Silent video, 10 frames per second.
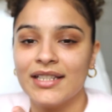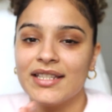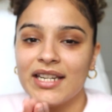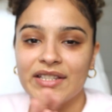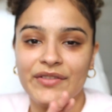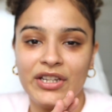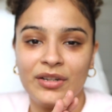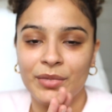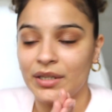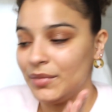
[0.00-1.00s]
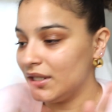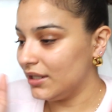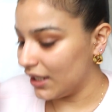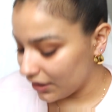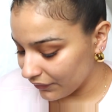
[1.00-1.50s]
In today's video, I'm gonna be
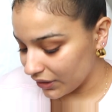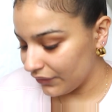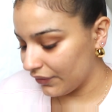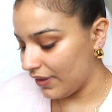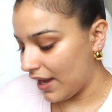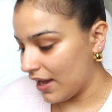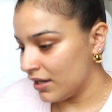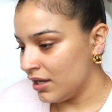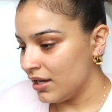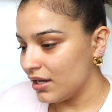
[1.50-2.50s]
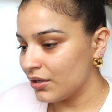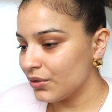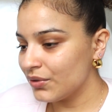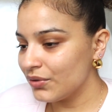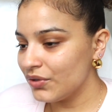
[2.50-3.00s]
getting ready for that and
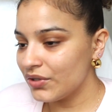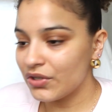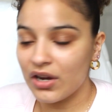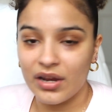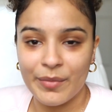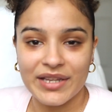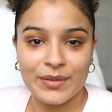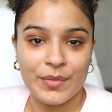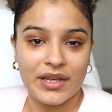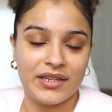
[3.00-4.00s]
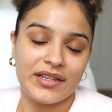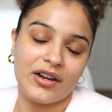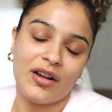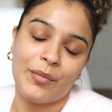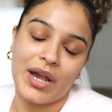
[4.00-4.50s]
also just talking about some things
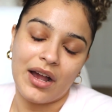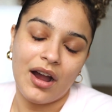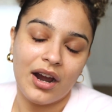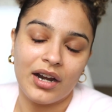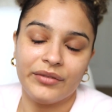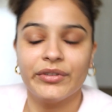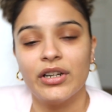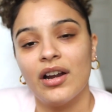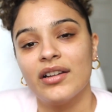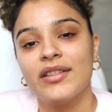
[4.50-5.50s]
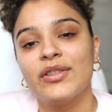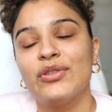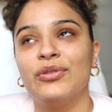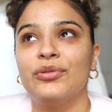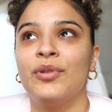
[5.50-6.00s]
that are on my heart in regards
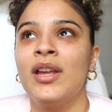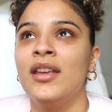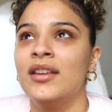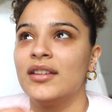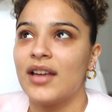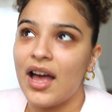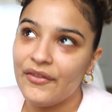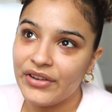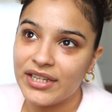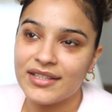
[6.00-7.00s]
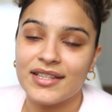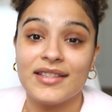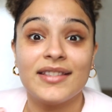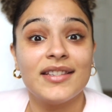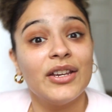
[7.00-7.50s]
to confidence
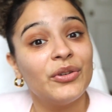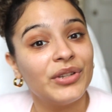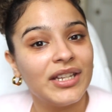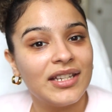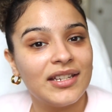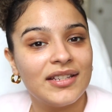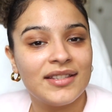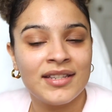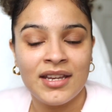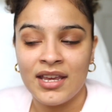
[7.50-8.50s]
in singleness